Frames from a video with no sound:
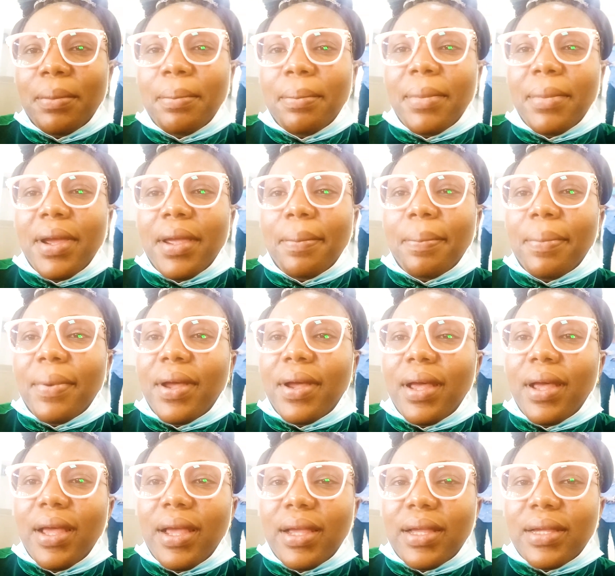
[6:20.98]
my
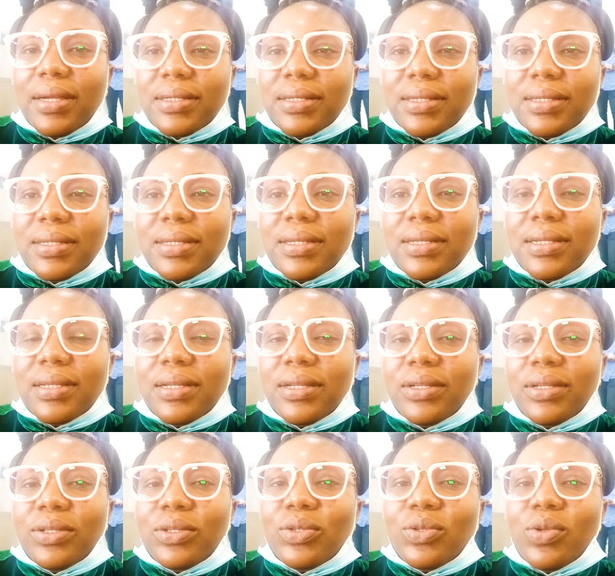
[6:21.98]
bags
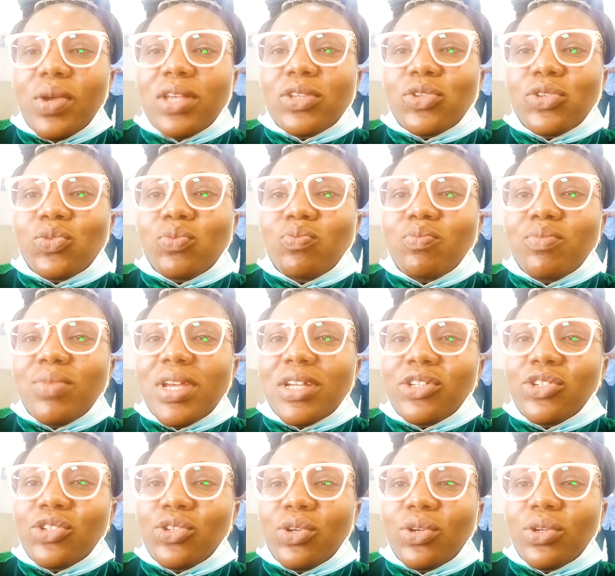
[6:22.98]
so as to make
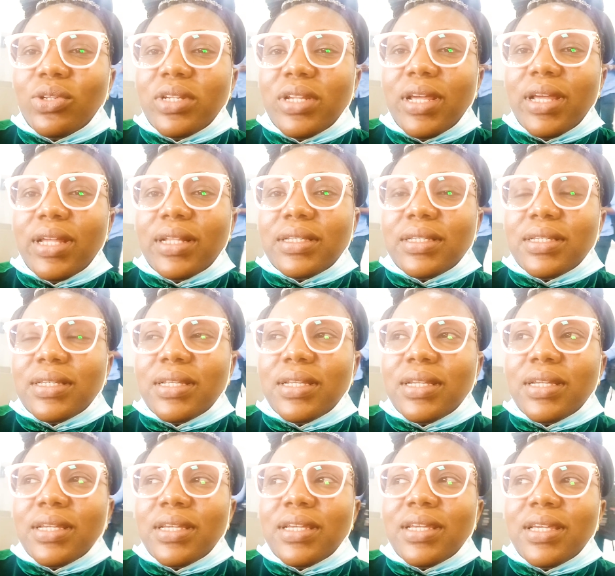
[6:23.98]
sure that
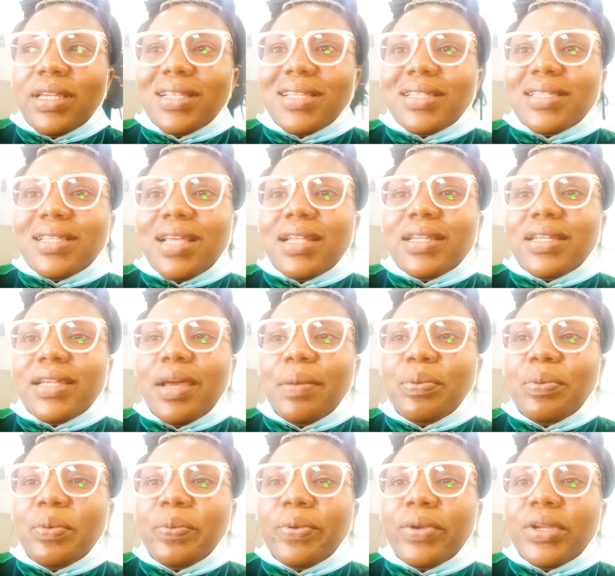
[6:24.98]
it is at the
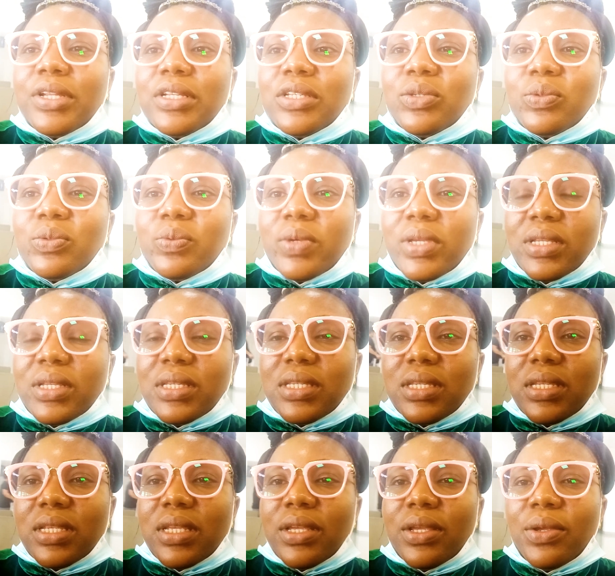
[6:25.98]
appropriate weight.
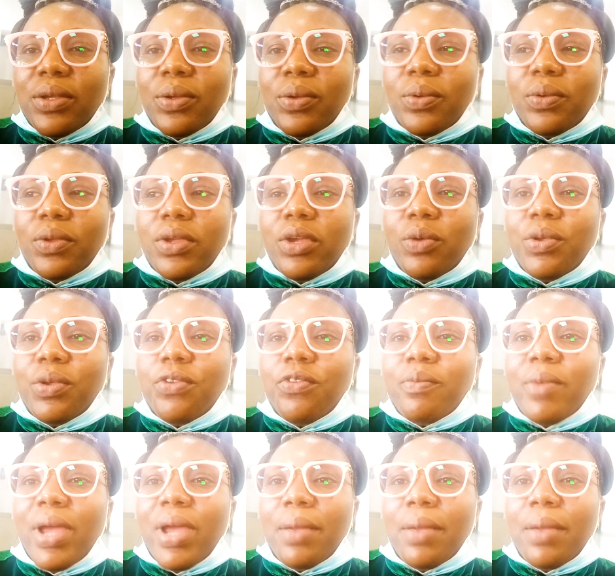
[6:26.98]
Okay, one of my